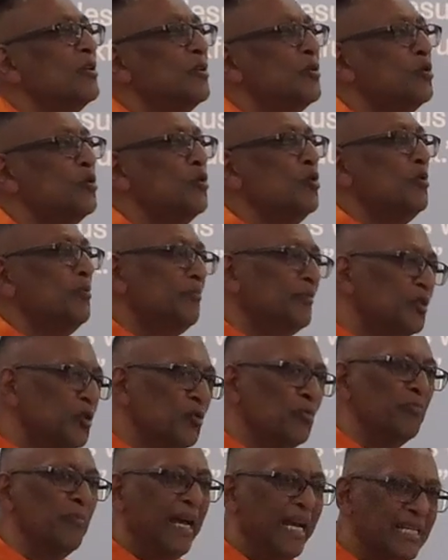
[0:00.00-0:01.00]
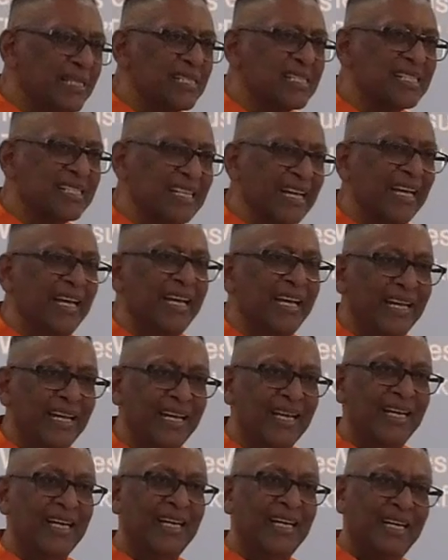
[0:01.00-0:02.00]
who do men say
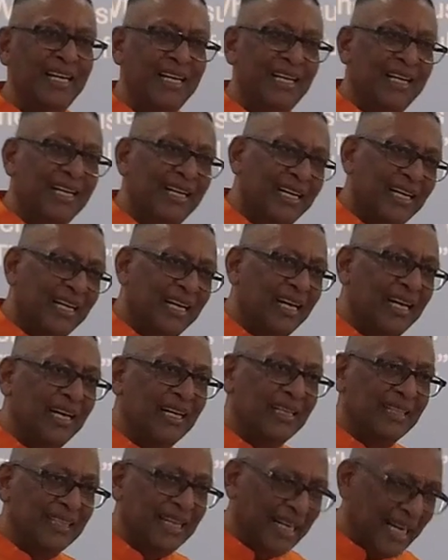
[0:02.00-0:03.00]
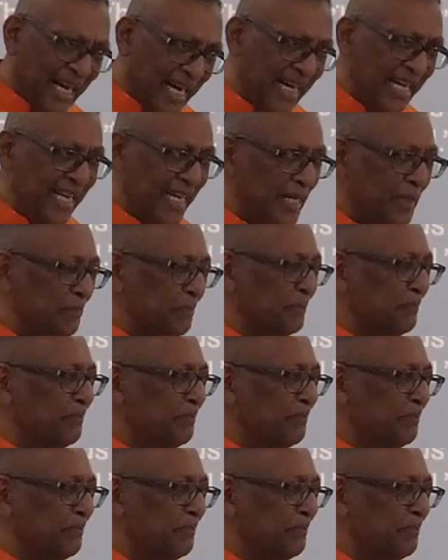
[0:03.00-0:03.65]
that I am?